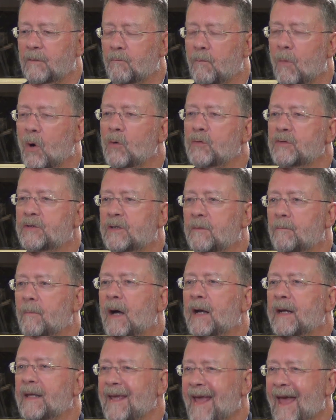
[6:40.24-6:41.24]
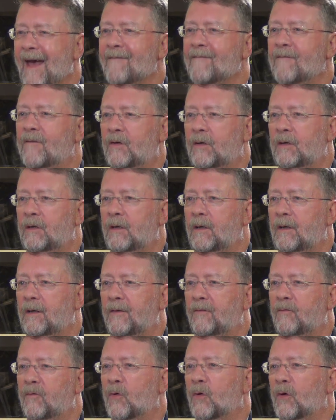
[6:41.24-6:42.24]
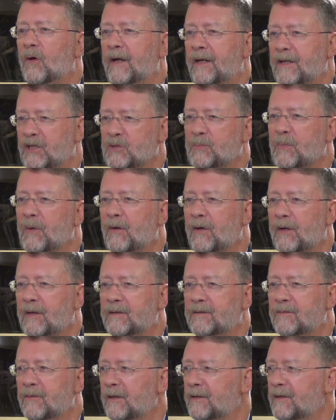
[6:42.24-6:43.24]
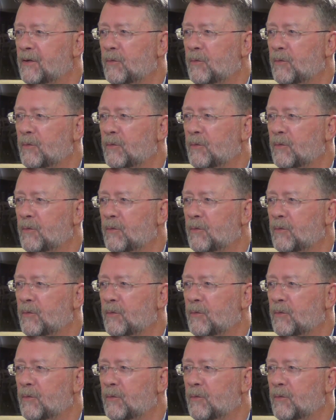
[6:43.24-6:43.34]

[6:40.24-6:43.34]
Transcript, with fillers: most money ever for an experience, right,